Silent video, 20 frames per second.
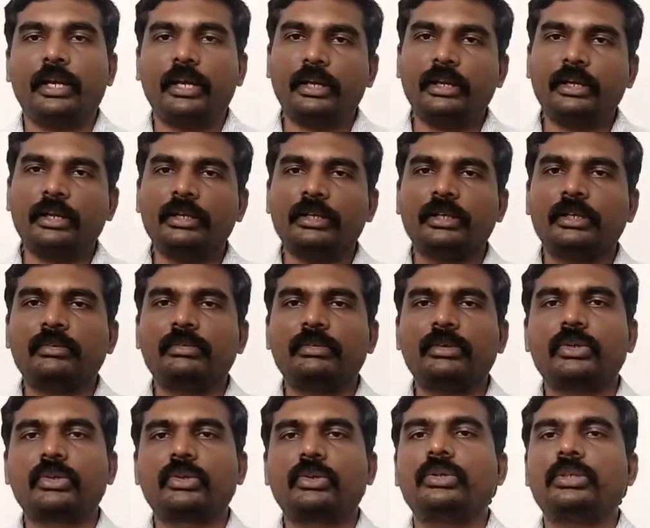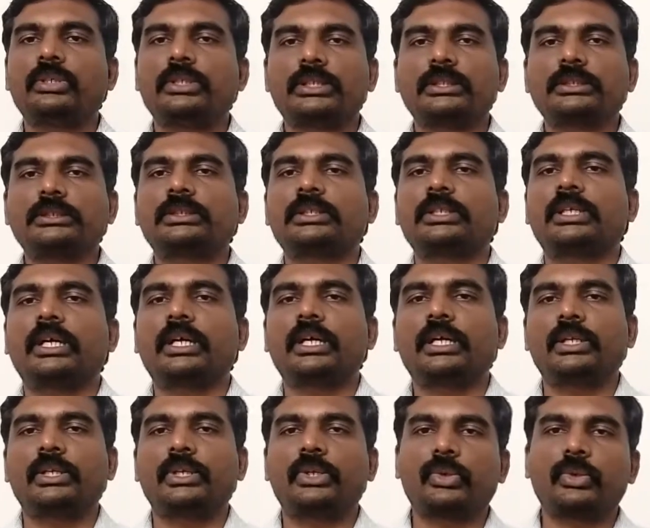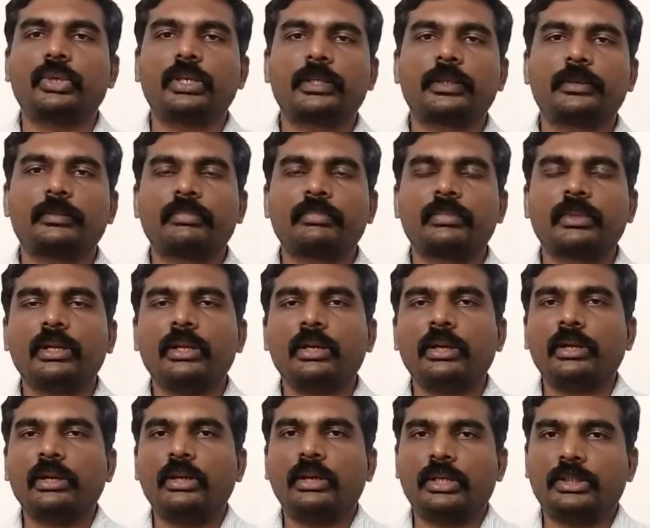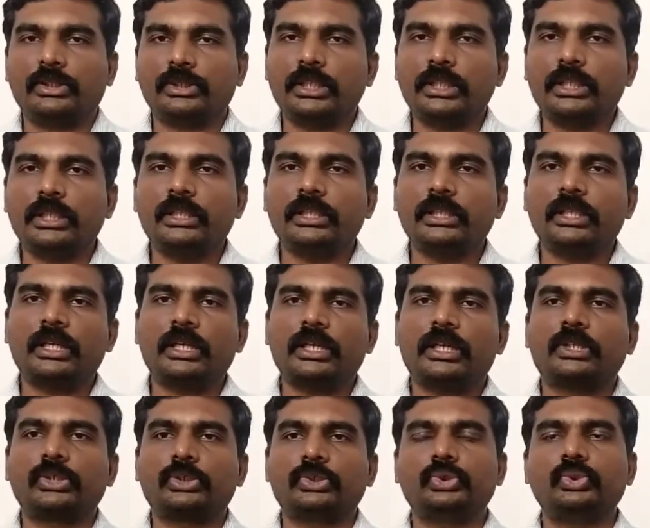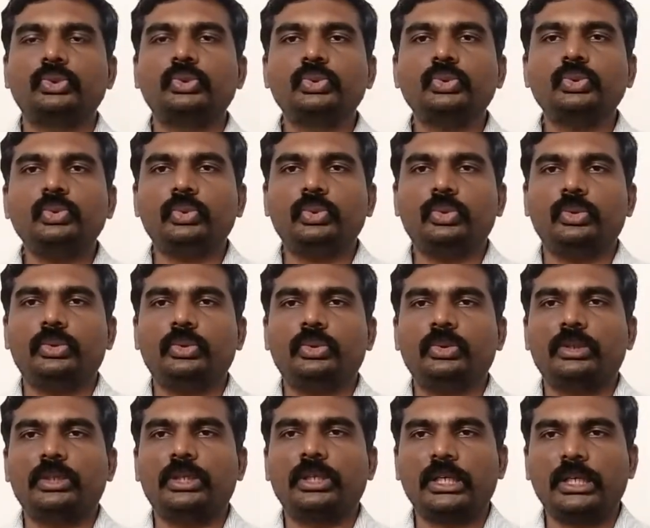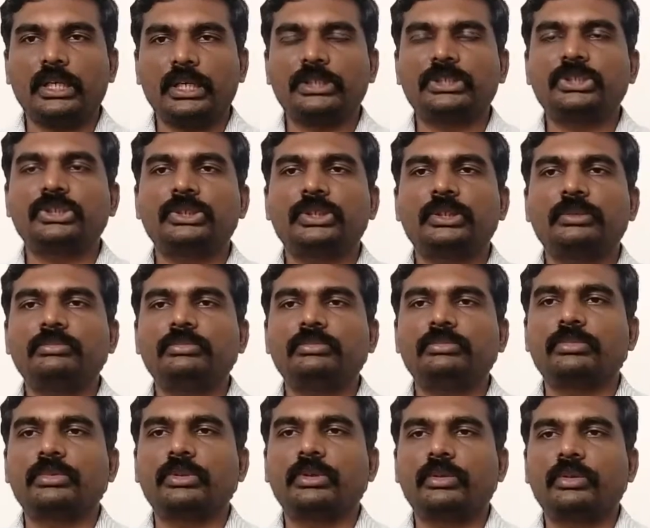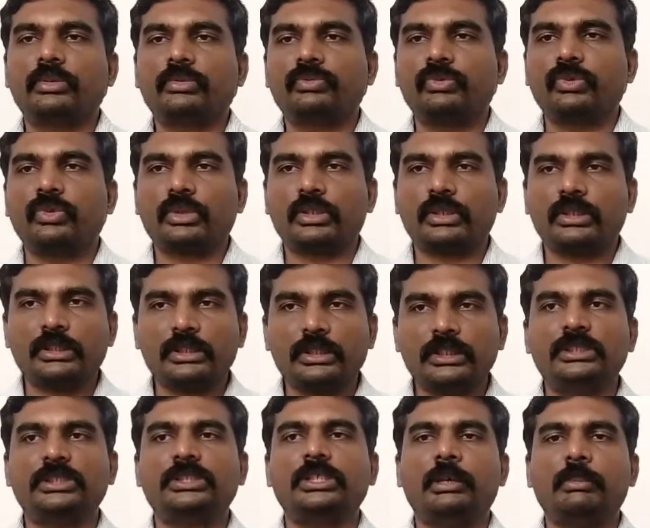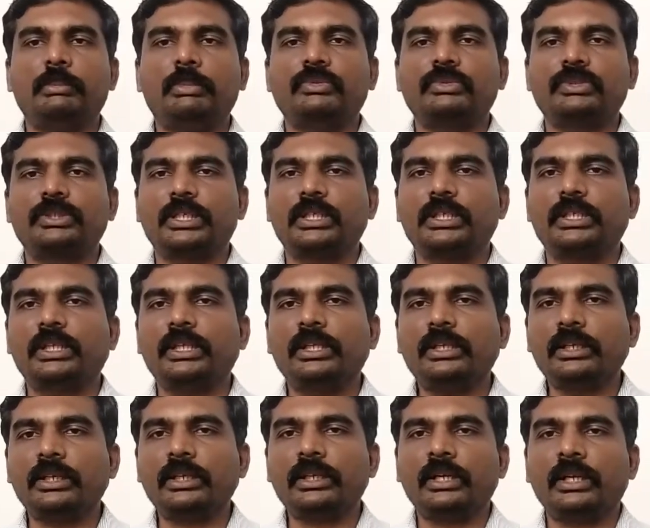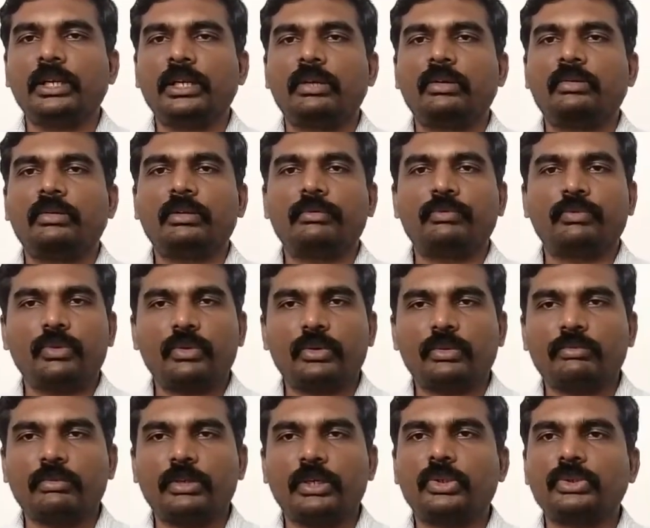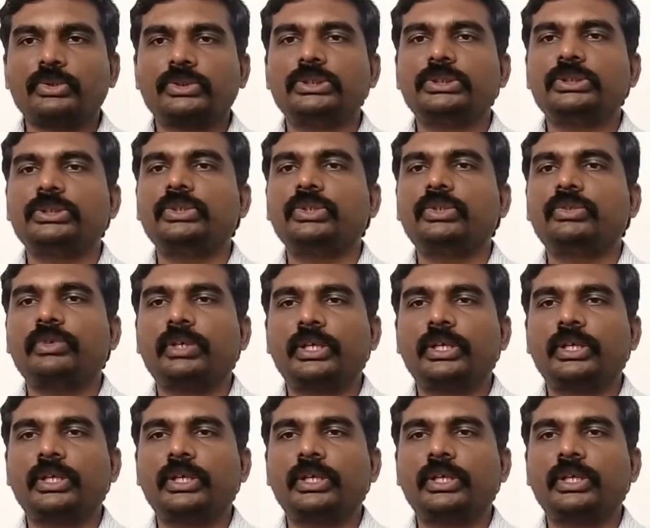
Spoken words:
air, we call it as hydraulic. Actually, there are two relationships for this type of cylinder. One for velocity of